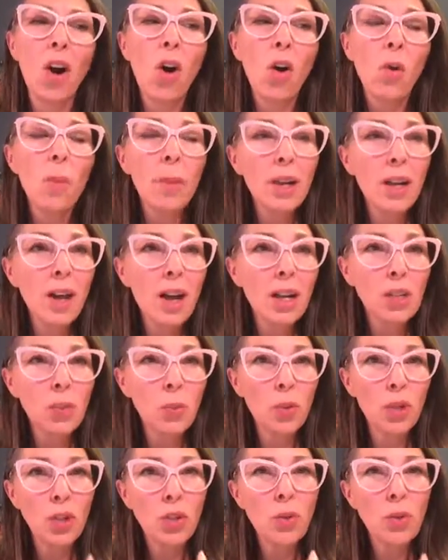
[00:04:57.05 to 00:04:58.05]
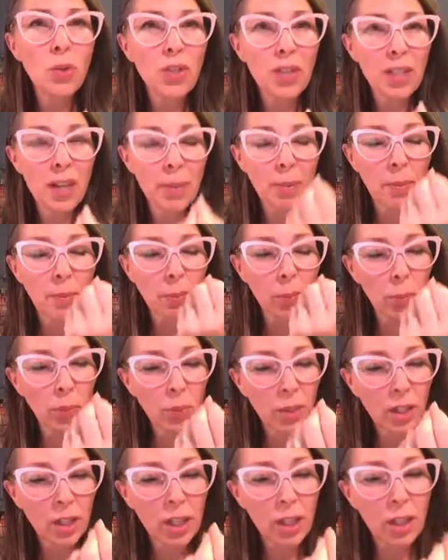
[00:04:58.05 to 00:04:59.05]
oh my gosh, when you step up
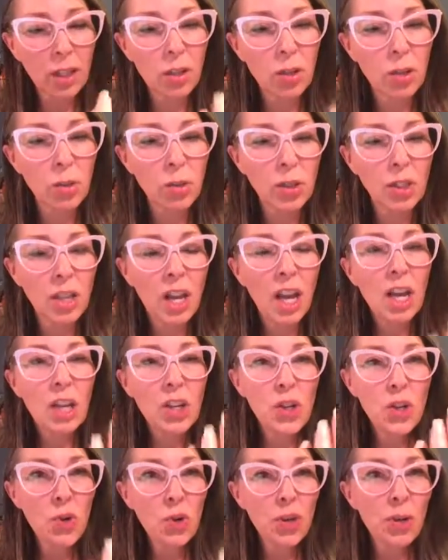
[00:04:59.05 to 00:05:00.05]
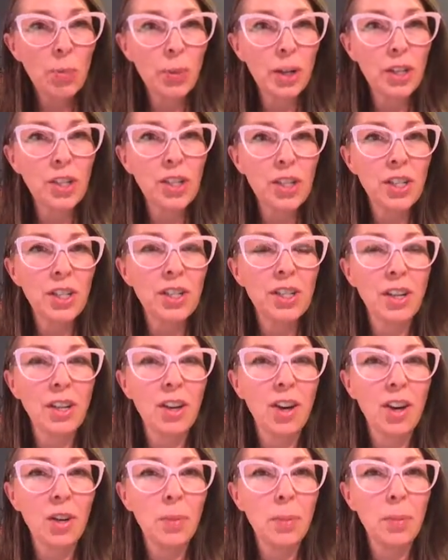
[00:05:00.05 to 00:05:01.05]
really close to an
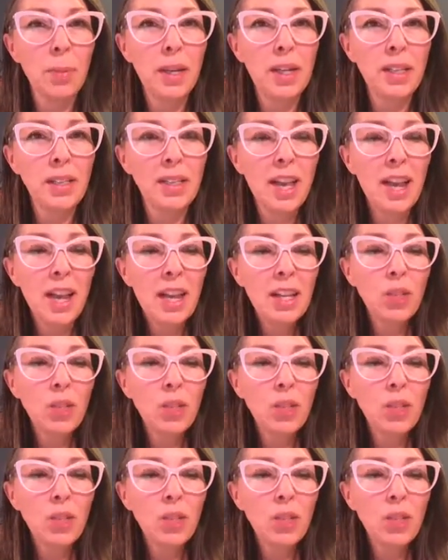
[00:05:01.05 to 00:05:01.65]
impressionistic art piece,